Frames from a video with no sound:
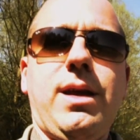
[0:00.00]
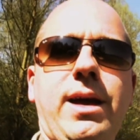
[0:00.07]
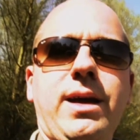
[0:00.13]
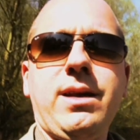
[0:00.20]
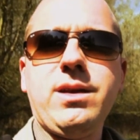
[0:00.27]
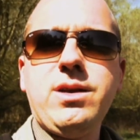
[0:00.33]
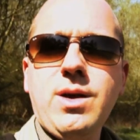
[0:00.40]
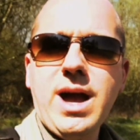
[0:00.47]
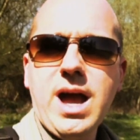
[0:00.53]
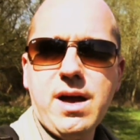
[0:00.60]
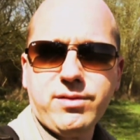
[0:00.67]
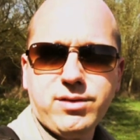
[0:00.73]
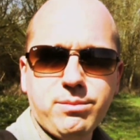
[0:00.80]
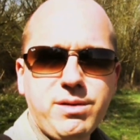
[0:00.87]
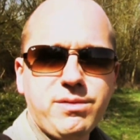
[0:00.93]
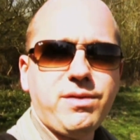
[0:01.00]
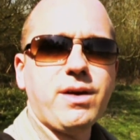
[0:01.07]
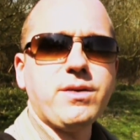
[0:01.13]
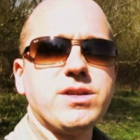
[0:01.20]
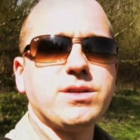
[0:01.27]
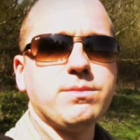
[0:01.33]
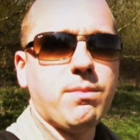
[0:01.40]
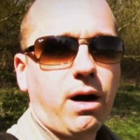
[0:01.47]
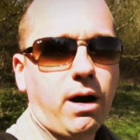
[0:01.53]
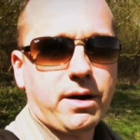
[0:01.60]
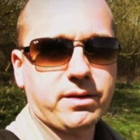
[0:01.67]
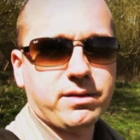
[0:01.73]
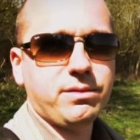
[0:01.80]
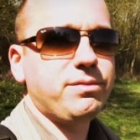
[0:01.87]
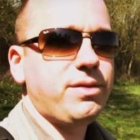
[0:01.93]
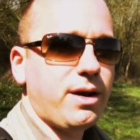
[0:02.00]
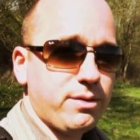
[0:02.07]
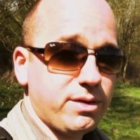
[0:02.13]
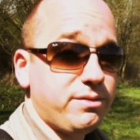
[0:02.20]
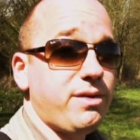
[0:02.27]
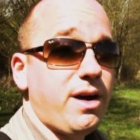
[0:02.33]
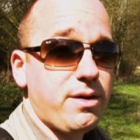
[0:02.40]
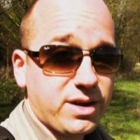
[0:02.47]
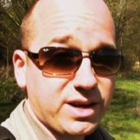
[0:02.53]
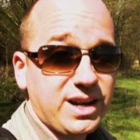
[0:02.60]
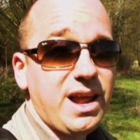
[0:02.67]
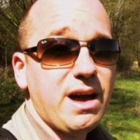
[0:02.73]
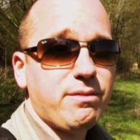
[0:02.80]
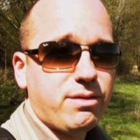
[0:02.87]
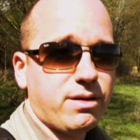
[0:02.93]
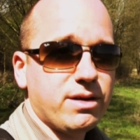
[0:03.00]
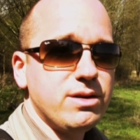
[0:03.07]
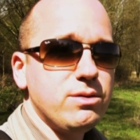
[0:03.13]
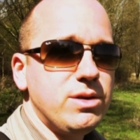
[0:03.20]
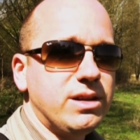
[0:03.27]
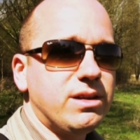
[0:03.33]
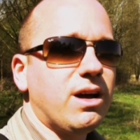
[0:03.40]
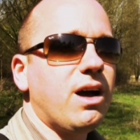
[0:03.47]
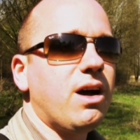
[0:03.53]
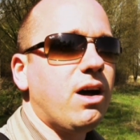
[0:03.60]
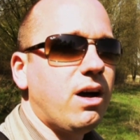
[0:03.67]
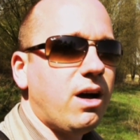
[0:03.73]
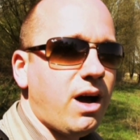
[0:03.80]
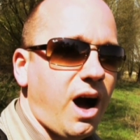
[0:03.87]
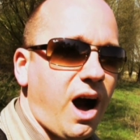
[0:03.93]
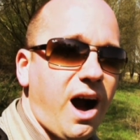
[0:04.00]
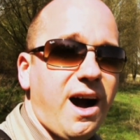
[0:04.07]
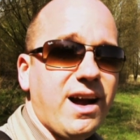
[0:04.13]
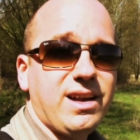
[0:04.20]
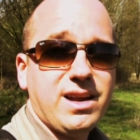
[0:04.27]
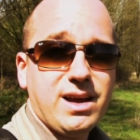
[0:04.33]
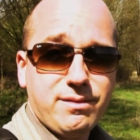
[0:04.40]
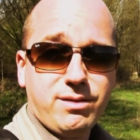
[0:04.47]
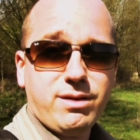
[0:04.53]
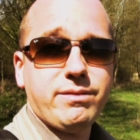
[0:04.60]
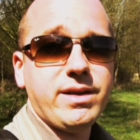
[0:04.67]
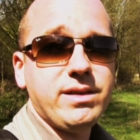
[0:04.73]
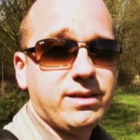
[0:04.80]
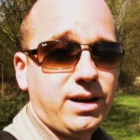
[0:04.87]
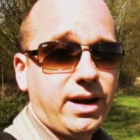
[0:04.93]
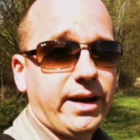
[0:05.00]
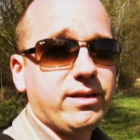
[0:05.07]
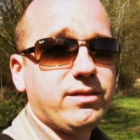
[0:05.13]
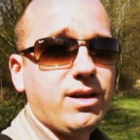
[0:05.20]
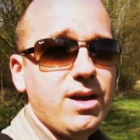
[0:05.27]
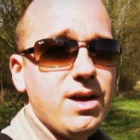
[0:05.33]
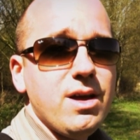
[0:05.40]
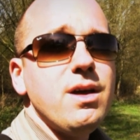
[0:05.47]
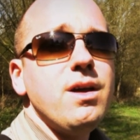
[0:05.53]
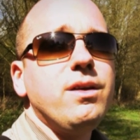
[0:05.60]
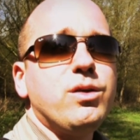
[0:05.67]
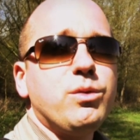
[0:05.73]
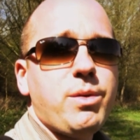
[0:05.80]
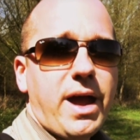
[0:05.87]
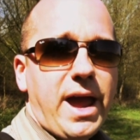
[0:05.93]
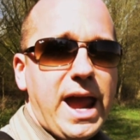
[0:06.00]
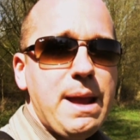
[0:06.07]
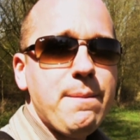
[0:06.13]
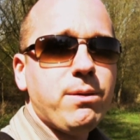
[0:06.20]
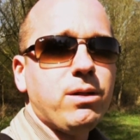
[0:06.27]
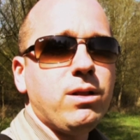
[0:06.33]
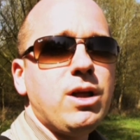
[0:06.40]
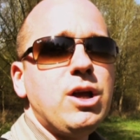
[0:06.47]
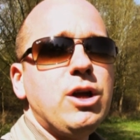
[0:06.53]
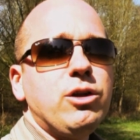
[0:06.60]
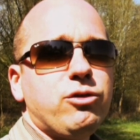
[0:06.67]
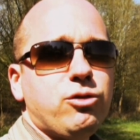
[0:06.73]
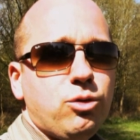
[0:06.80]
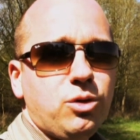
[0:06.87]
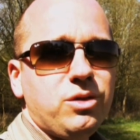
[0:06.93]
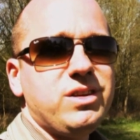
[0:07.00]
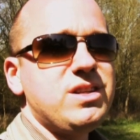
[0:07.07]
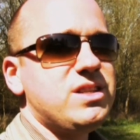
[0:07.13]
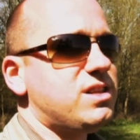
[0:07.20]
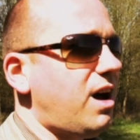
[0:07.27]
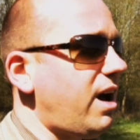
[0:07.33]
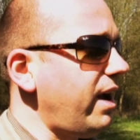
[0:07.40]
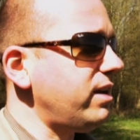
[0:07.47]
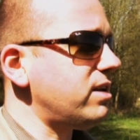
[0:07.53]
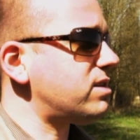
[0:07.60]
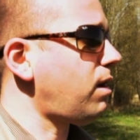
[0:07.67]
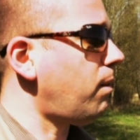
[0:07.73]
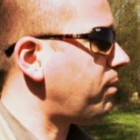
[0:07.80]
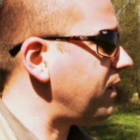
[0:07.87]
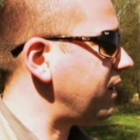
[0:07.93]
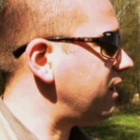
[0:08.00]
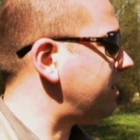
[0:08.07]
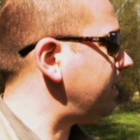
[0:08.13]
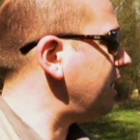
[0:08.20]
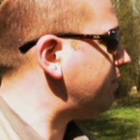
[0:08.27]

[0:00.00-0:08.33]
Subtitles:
And you have to be very smart, very clever. You need a high level of intellect to be able to design something that